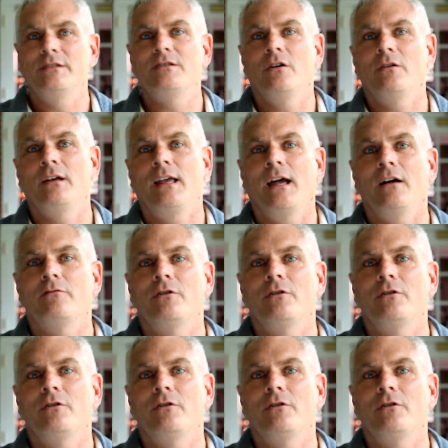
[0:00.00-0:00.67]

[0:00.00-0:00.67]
please go to